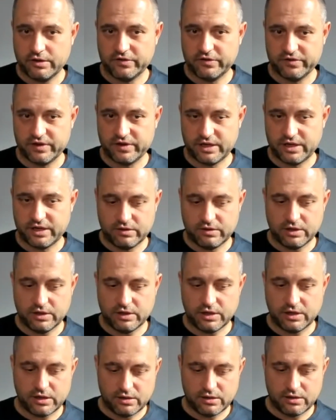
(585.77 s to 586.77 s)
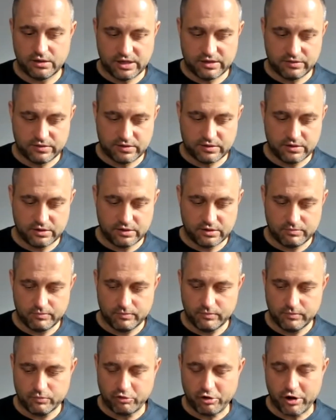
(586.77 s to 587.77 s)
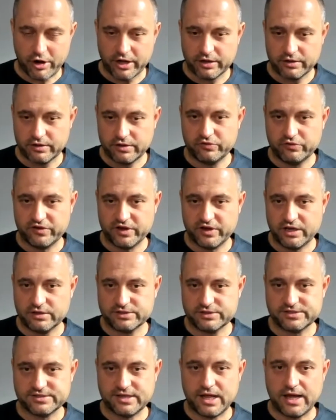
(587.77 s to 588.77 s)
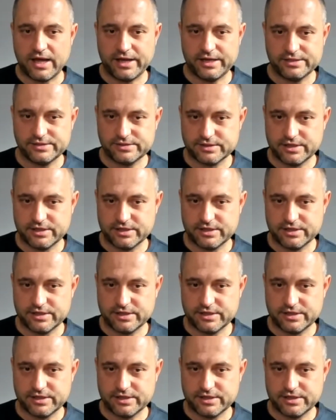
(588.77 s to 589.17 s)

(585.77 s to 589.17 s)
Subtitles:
is that the product you sell is slides